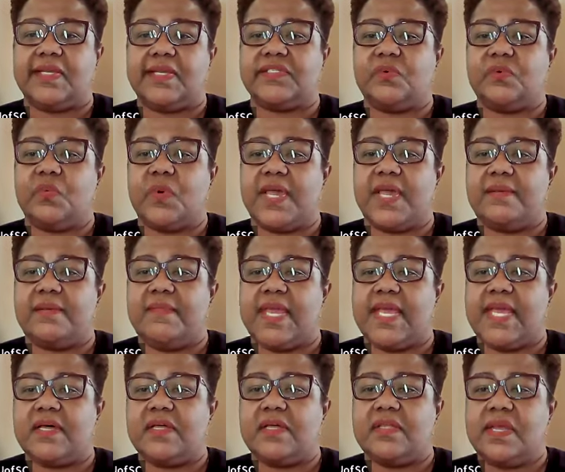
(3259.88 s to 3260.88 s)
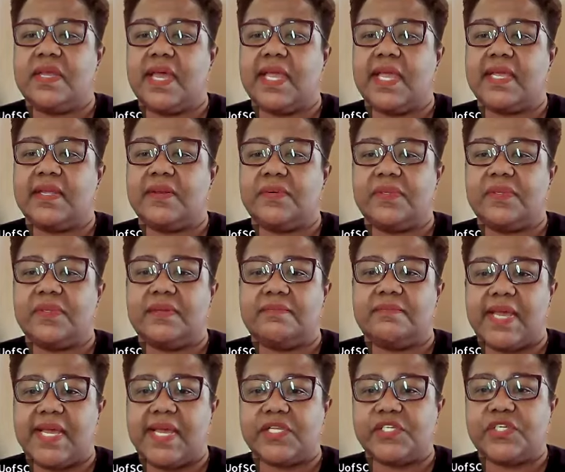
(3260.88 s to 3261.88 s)
As a white male, I can only
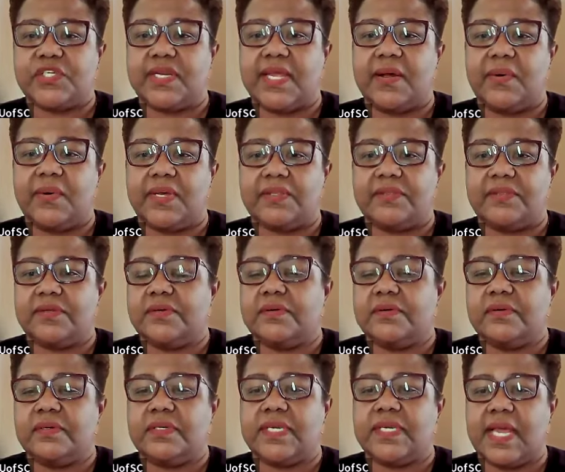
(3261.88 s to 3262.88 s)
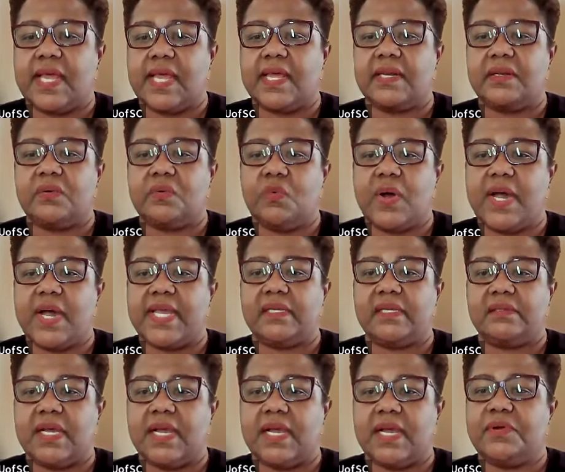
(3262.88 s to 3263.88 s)
imagine how other
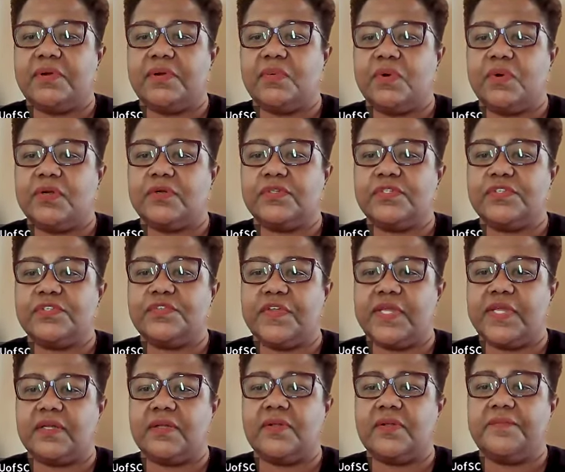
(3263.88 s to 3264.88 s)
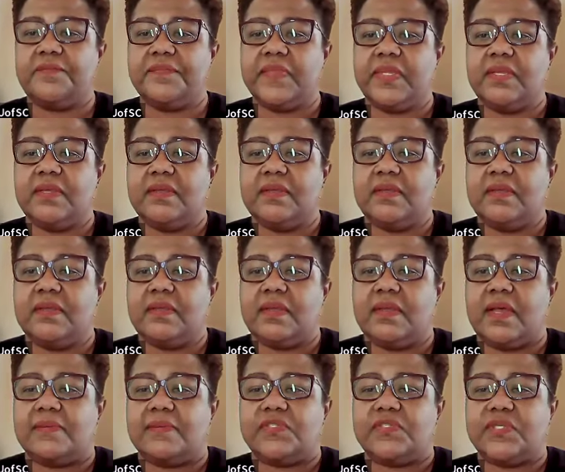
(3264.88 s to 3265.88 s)
non-white library workers feel.
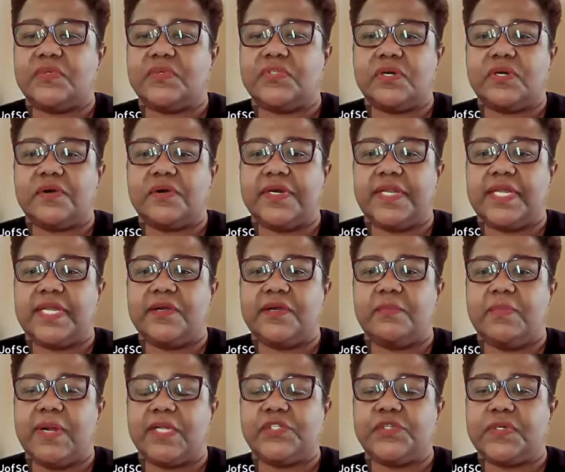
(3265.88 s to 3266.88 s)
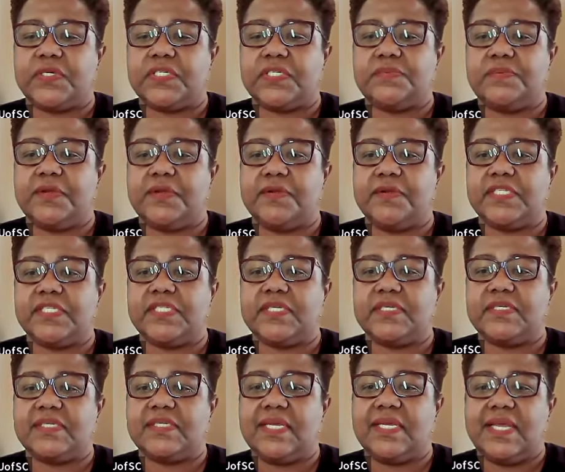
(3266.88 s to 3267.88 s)
I'm so sorry to hear about your
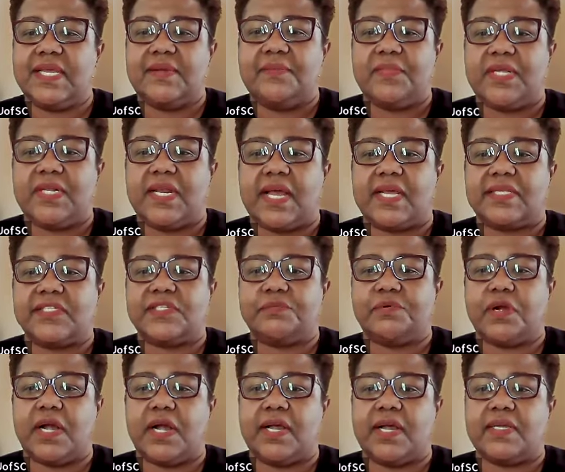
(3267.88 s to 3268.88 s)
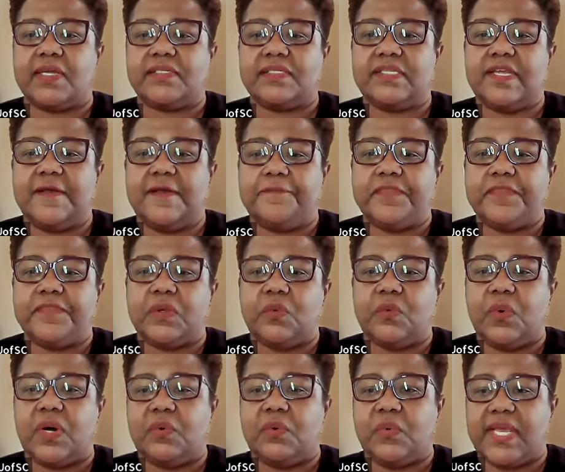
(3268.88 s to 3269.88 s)
experiences, but not surprised.
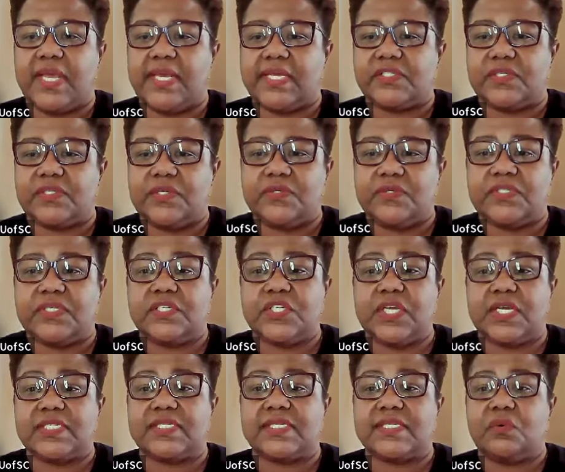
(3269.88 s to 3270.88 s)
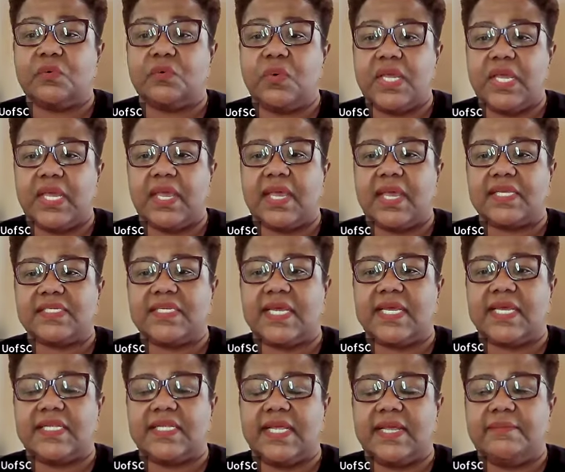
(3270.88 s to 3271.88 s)
What ways do you suggest that we as
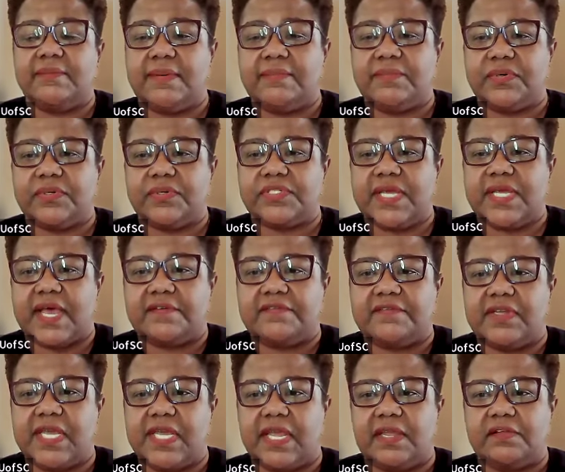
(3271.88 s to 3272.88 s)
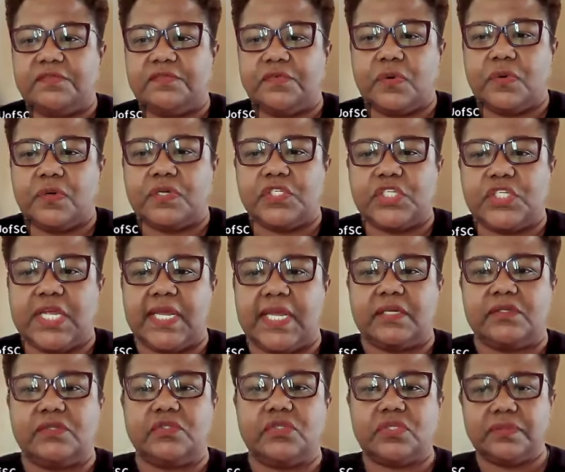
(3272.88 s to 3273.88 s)
ALA members advocate for
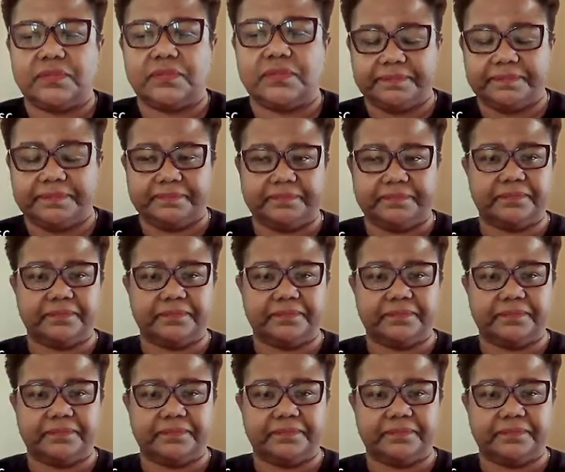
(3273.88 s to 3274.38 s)
change?